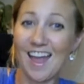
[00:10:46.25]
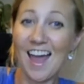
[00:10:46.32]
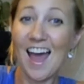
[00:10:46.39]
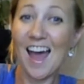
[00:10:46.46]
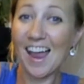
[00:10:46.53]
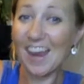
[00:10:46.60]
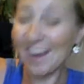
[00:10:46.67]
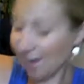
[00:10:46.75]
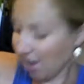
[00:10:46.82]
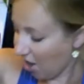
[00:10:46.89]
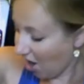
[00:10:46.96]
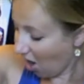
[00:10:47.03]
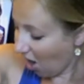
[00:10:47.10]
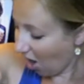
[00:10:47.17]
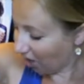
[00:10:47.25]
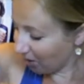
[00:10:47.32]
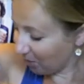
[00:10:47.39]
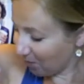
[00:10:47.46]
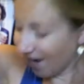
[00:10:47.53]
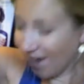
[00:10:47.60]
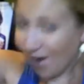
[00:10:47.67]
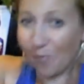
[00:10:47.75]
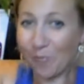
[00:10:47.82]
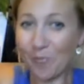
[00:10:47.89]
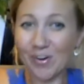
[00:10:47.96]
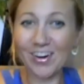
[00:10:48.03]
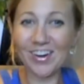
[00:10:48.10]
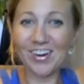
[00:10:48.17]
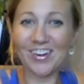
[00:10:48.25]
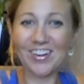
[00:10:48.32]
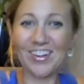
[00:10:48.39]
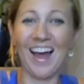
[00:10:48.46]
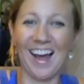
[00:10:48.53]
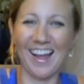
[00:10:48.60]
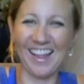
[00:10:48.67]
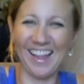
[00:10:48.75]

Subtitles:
Hi, are you my helper? Yeah.